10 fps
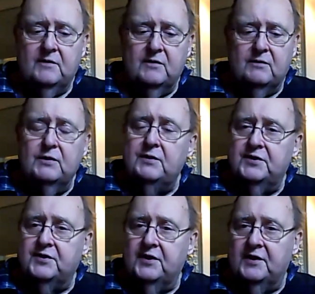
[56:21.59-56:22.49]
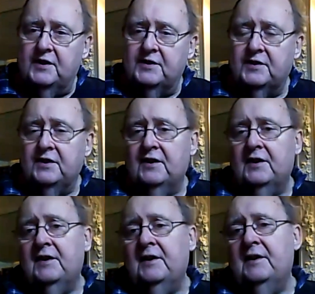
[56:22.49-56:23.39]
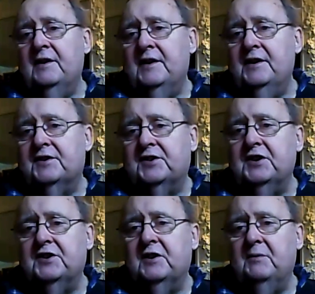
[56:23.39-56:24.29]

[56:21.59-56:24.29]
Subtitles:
routes to this insist